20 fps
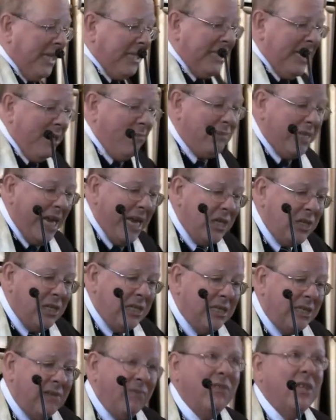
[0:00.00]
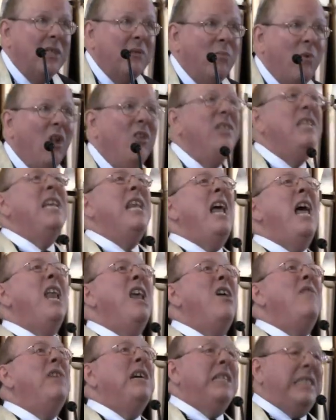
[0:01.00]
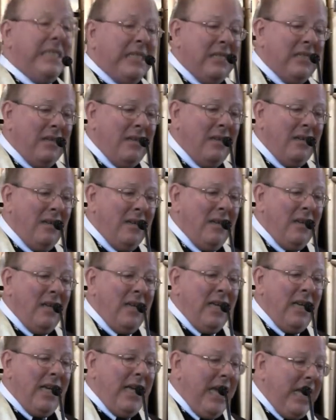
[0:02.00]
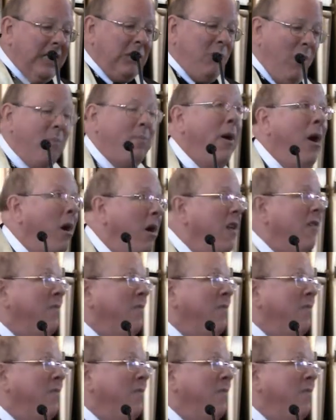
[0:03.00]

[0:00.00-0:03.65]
the temptations of this world. None of us! Is there a part